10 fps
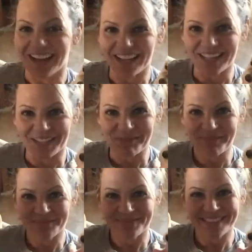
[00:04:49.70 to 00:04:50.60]
I am.
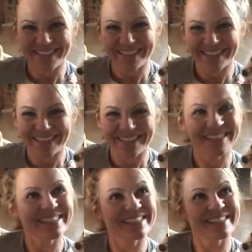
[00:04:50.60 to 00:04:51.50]

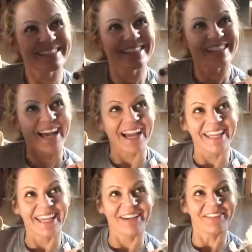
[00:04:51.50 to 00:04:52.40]
I
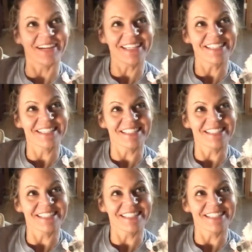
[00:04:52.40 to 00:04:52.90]
can't wait to